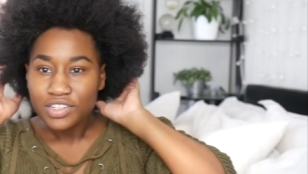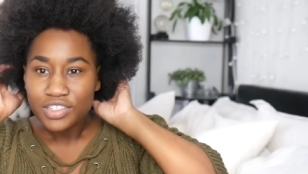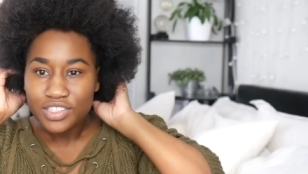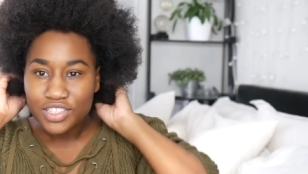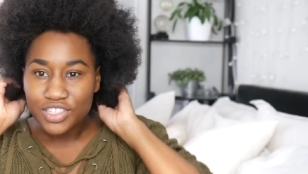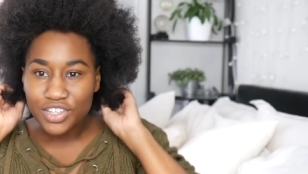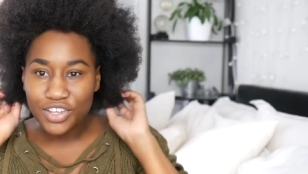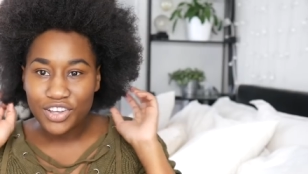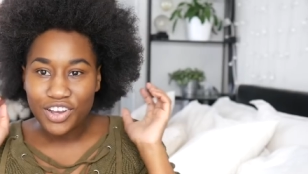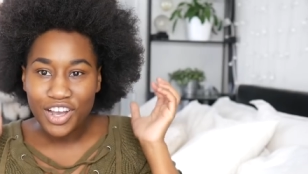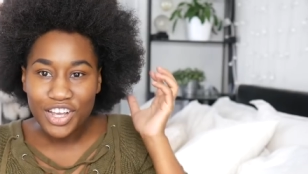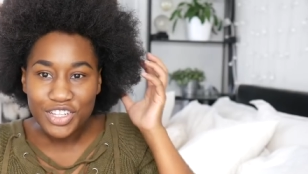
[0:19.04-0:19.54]

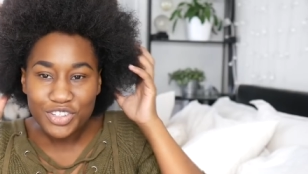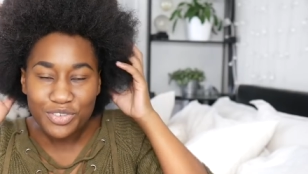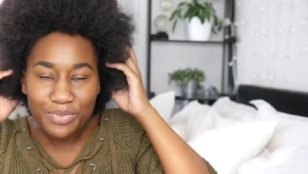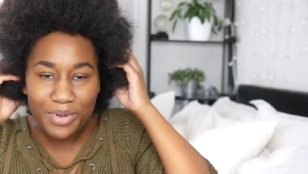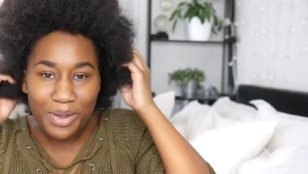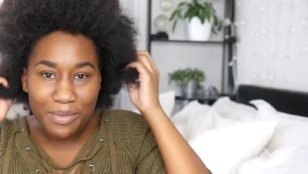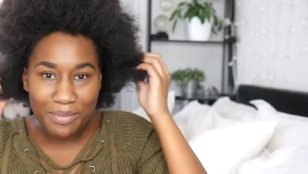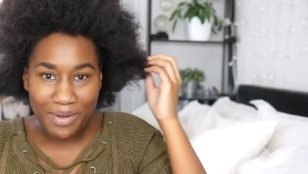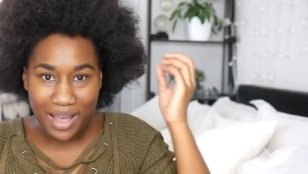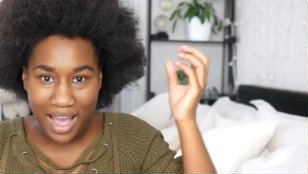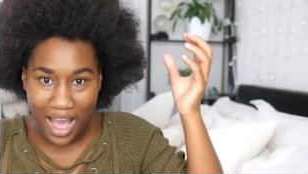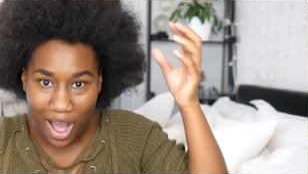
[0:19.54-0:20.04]
Do you guys
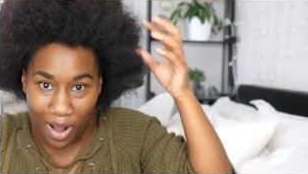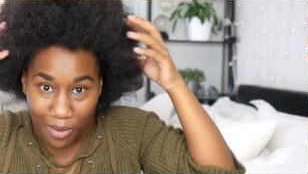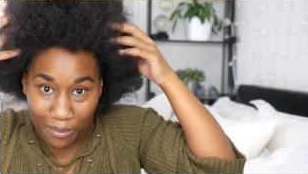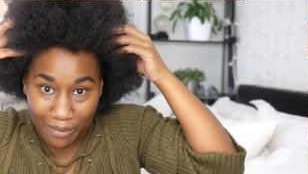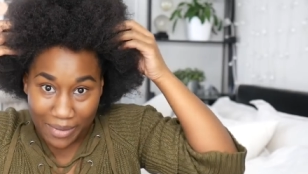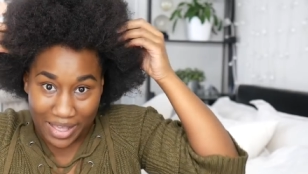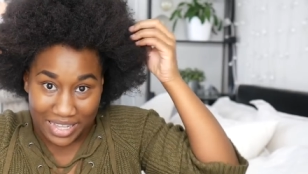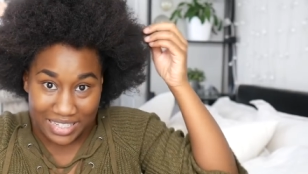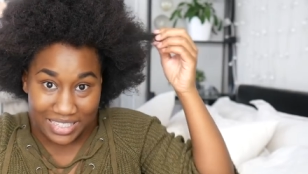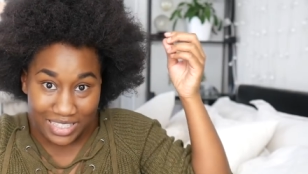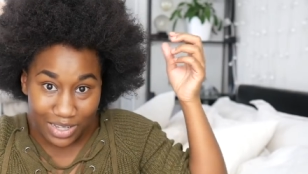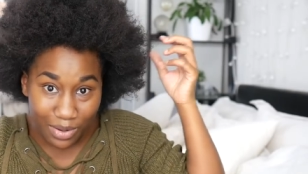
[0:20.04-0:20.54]
remember how
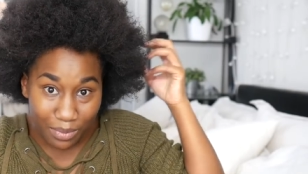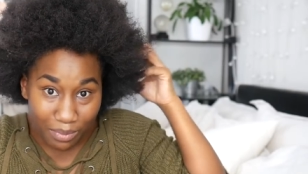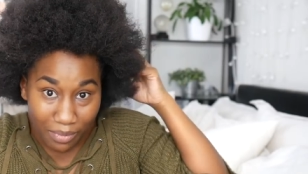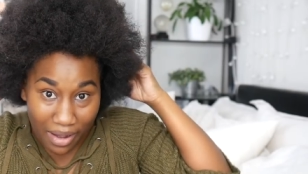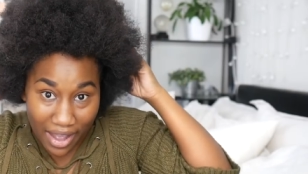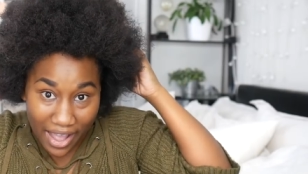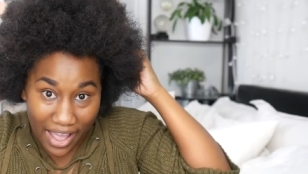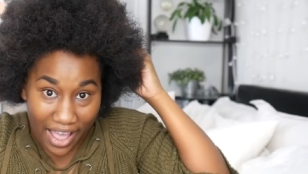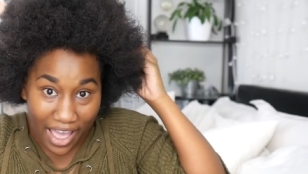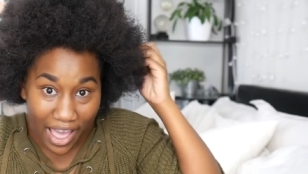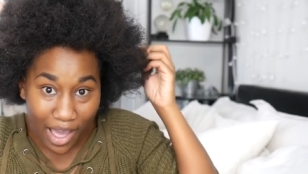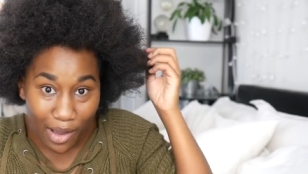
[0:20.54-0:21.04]
messed up
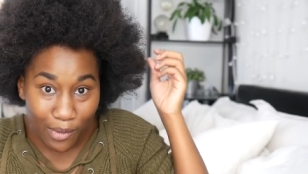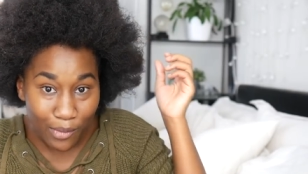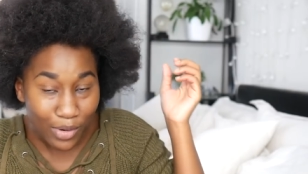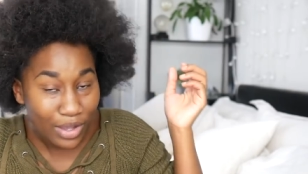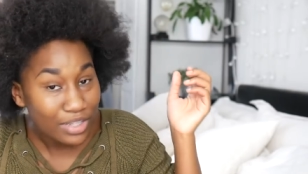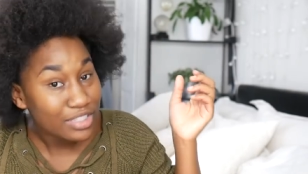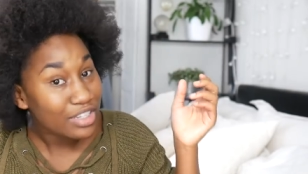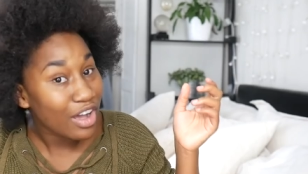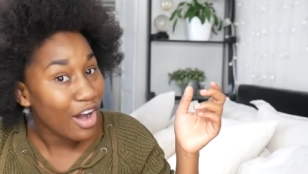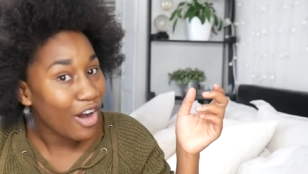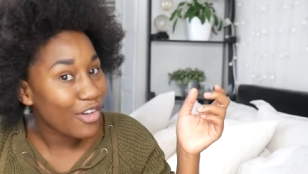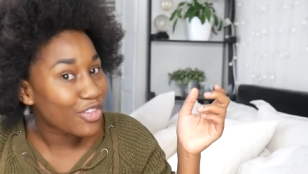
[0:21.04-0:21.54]
my hair
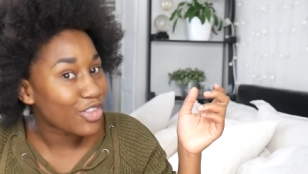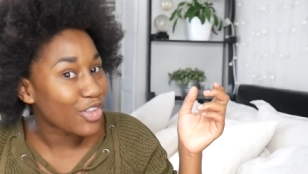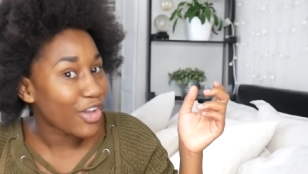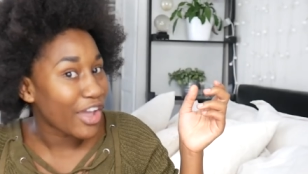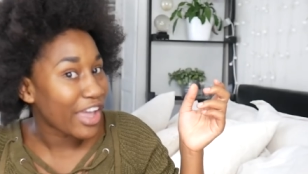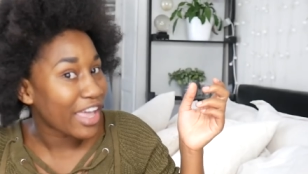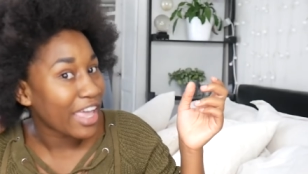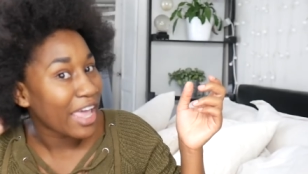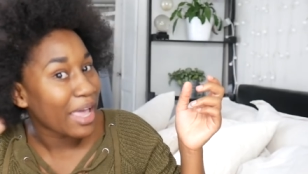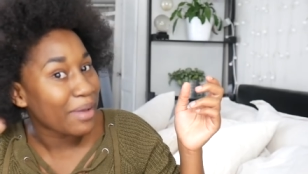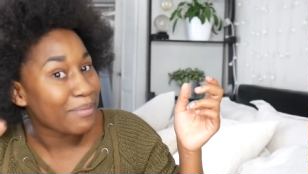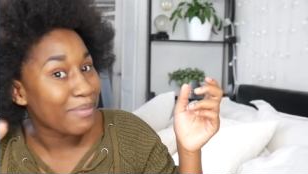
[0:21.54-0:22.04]
was after
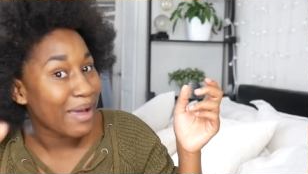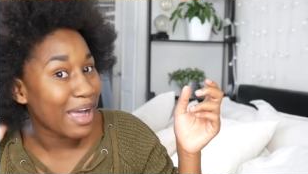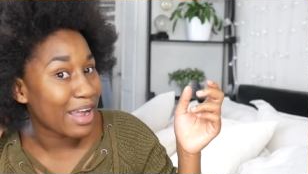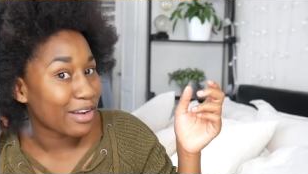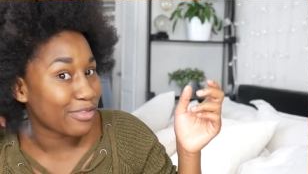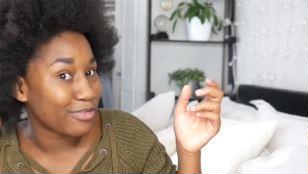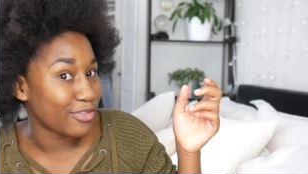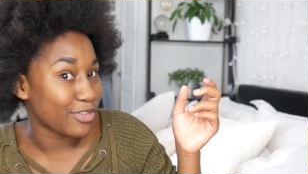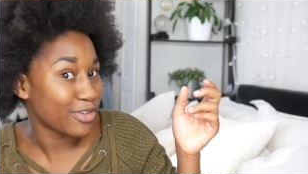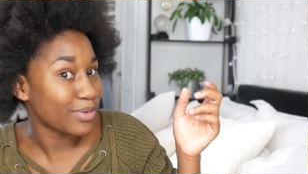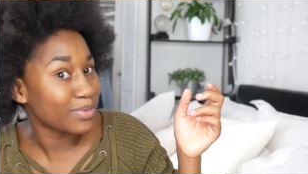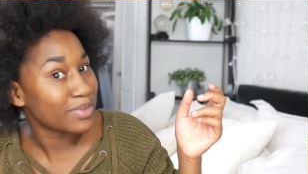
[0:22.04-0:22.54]
I came back
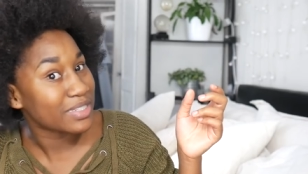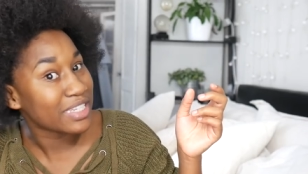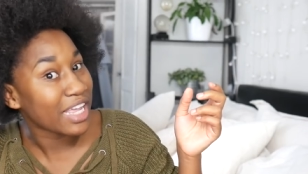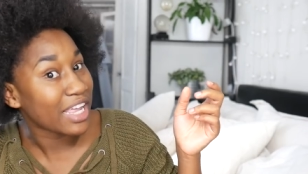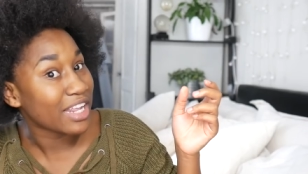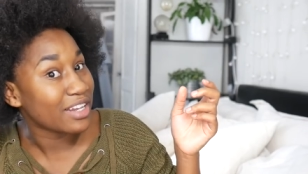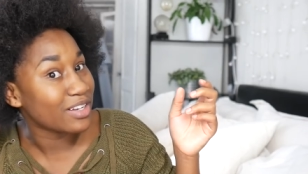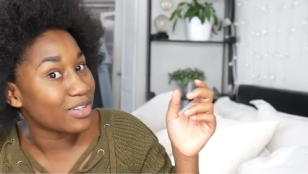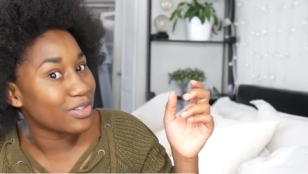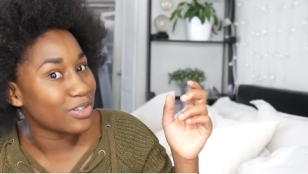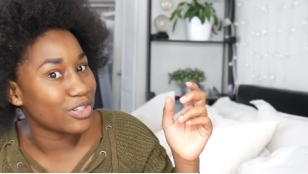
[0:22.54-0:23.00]
from St.